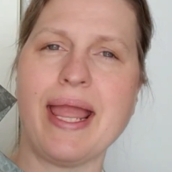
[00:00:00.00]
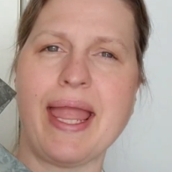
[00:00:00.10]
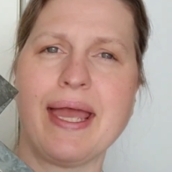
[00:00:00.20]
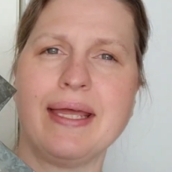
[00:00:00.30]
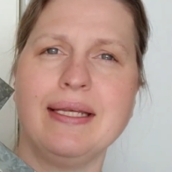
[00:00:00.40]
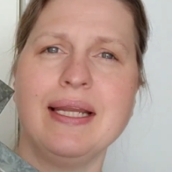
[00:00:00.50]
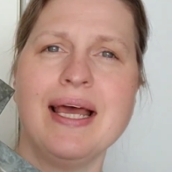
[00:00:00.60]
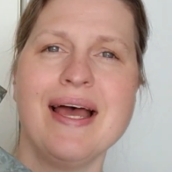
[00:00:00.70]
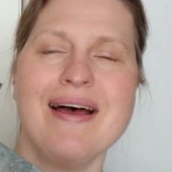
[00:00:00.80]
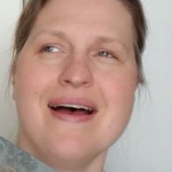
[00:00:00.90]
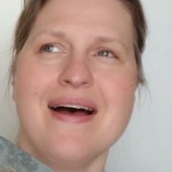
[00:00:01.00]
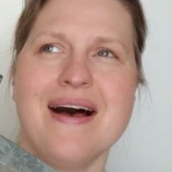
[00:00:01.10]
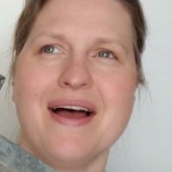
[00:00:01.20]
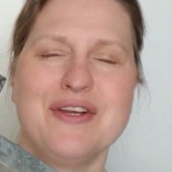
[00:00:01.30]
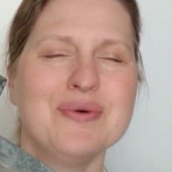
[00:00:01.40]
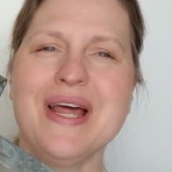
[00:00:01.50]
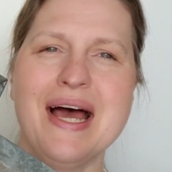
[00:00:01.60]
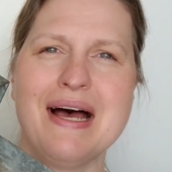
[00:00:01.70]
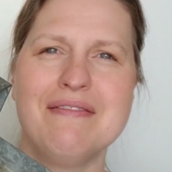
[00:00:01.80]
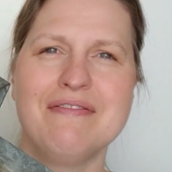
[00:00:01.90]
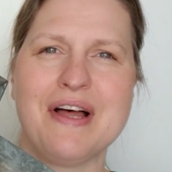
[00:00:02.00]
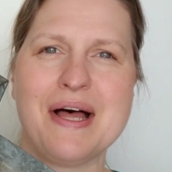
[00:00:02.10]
and I don't have